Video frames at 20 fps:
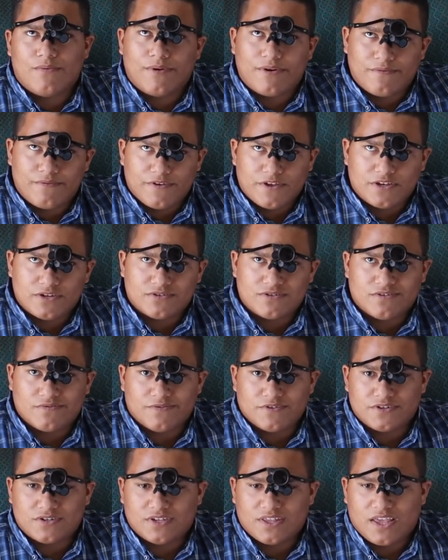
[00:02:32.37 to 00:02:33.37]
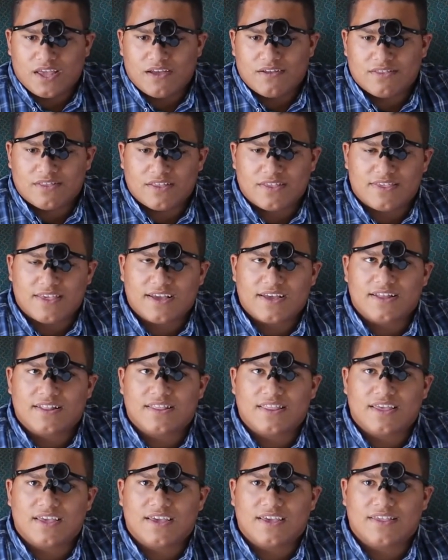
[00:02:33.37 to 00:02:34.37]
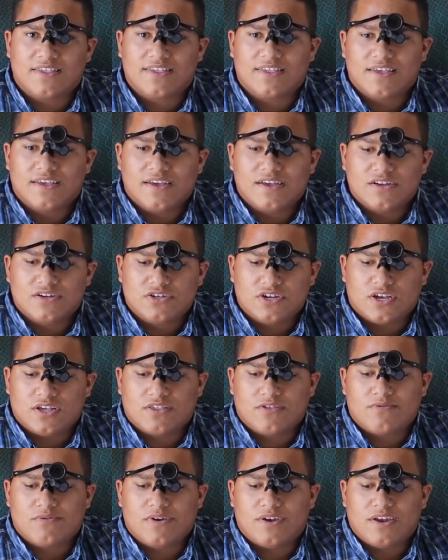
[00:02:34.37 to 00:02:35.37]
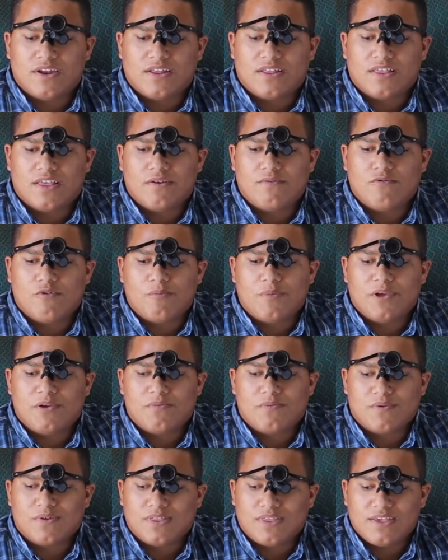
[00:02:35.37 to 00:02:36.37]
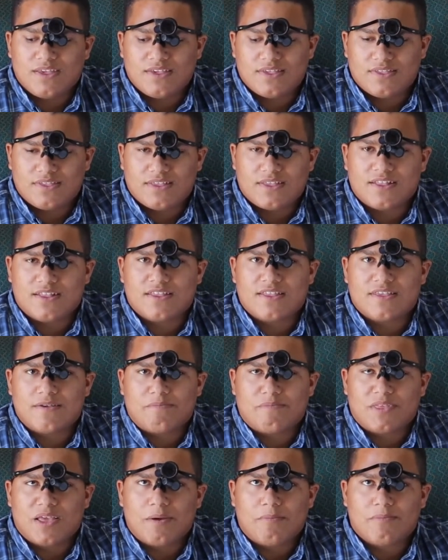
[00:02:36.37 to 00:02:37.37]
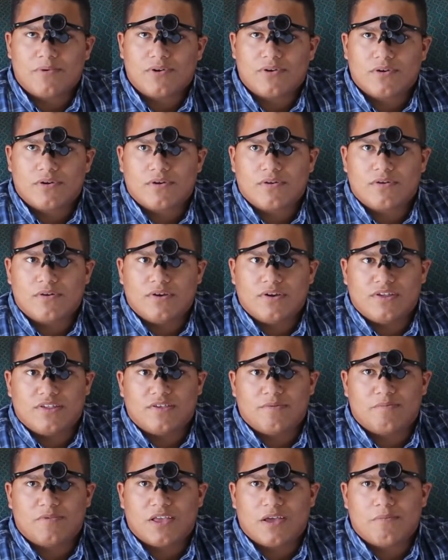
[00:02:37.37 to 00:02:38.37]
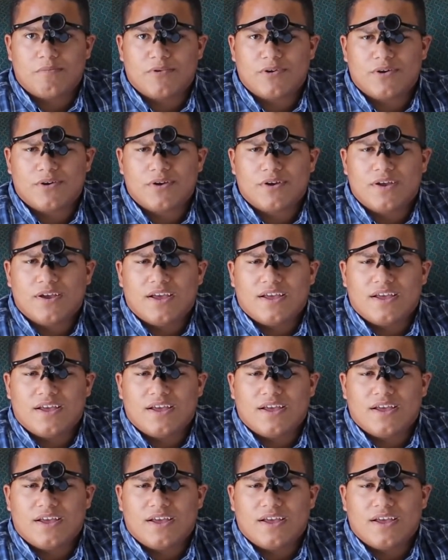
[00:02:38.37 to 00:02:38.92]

One feature is officially out. The second thing is JAWS 2019 will be released in September, early September.